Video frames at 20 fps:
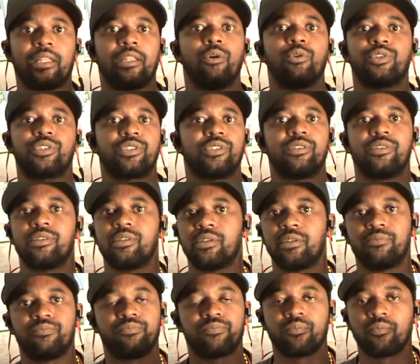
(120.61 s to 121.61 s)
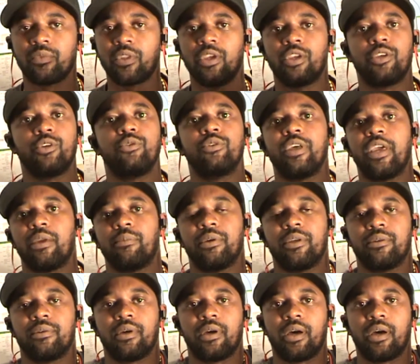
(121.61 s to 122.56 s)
lotions and you name it,